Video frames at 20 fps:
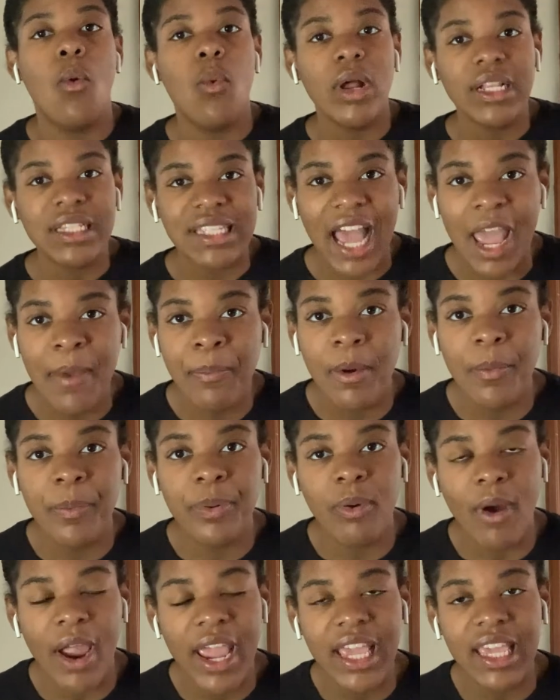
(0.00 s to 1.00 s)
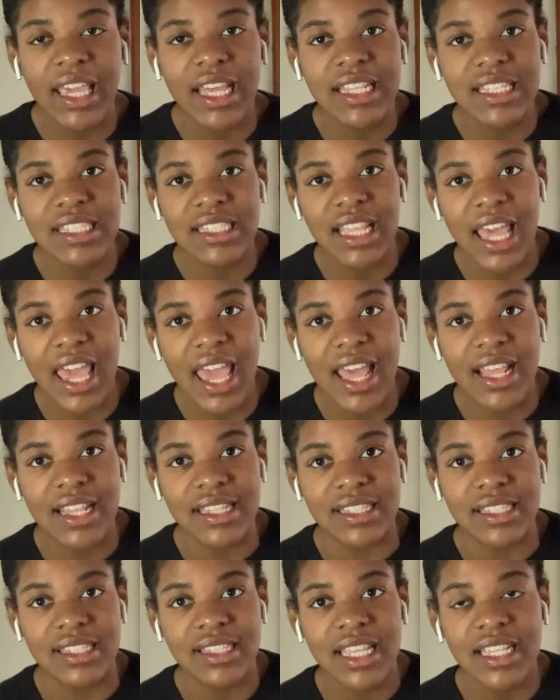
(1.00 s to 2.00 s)
What type of prank is
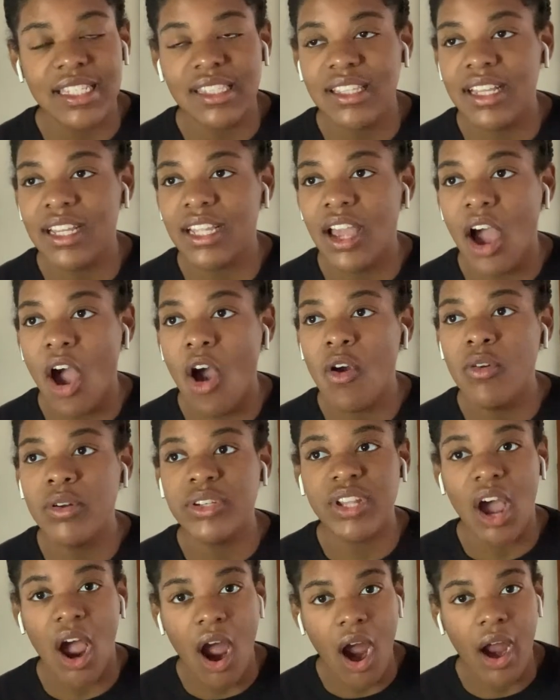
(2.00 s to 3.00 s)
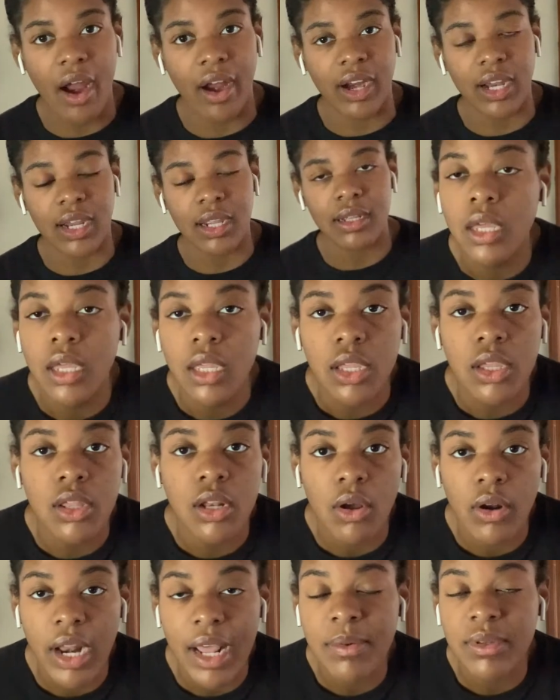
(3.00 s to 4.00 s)
this? This done gone dark. You
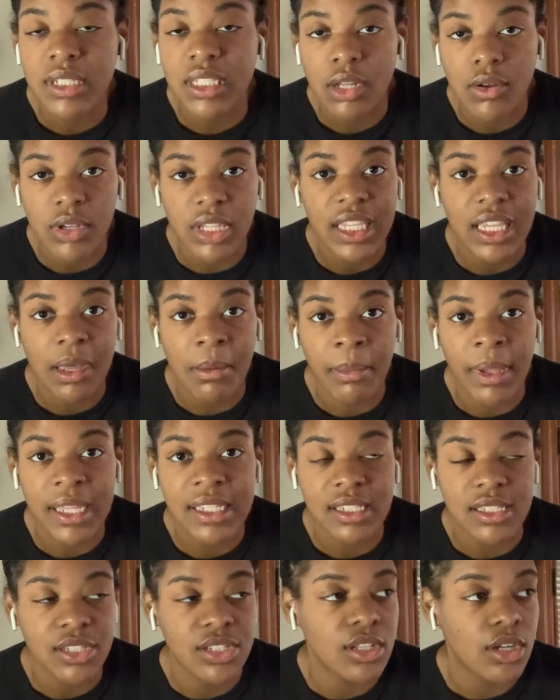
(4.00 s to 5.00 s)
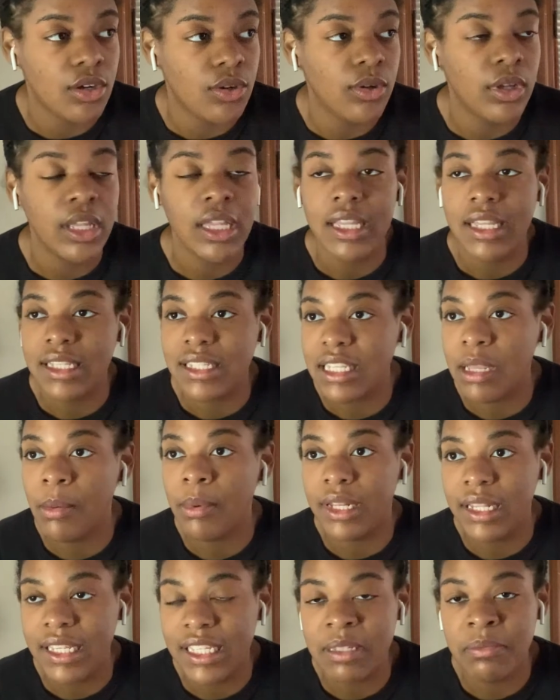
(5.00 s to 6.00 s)
know, that was low-key a message, though. Some
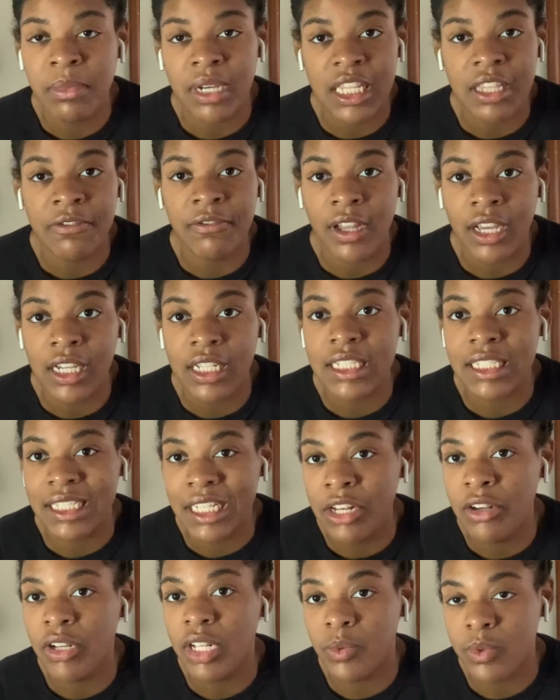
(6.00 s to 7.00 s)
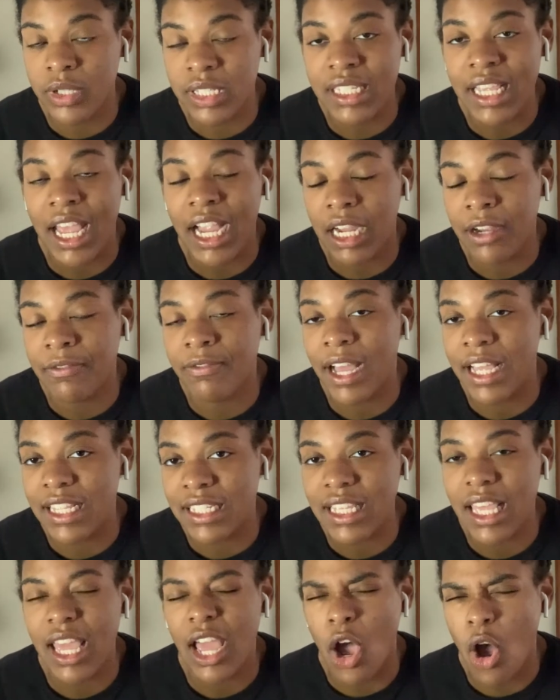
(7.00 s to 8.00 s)
of these motherfuckers literally will sacrifice
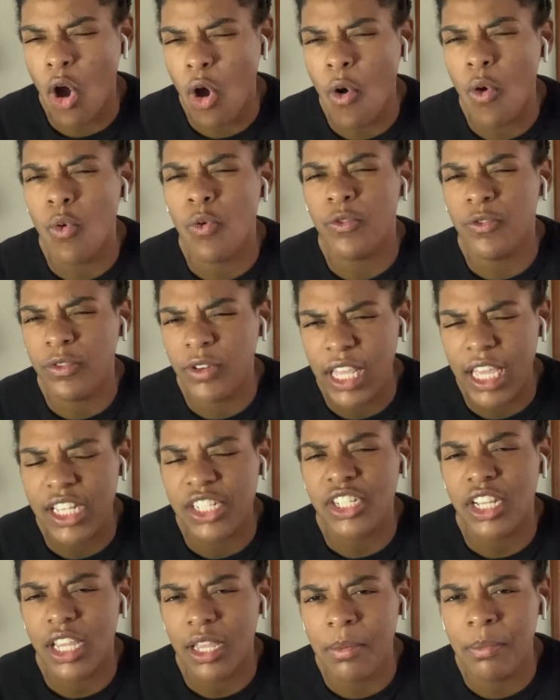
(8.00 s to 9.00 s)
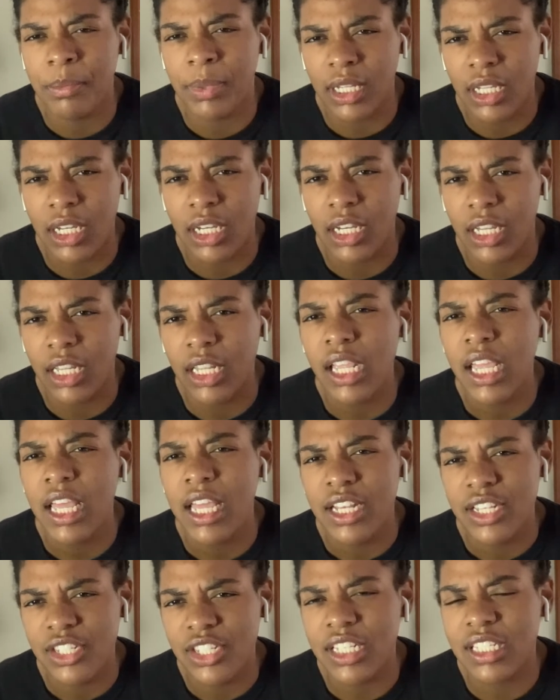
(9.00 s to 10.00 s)
their own flesh and blood
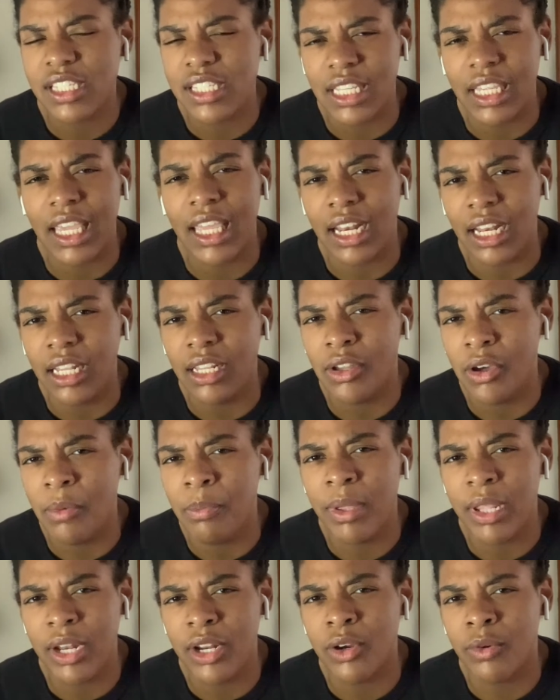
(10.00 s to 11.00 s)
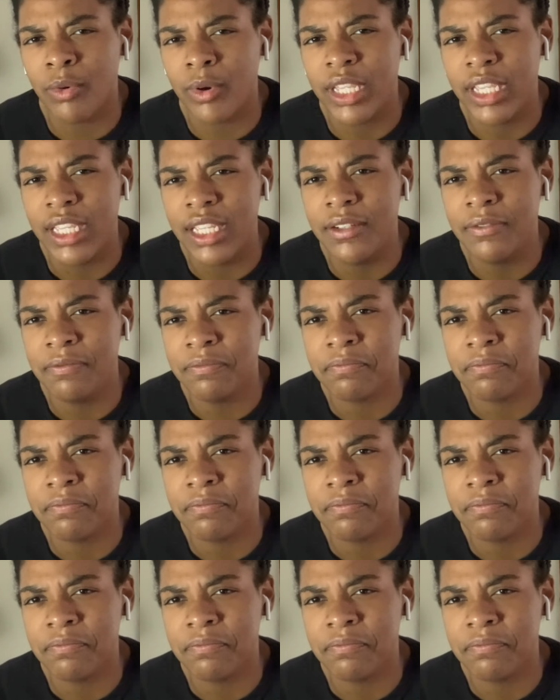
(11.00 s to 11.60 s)
just to get a little bit of greed.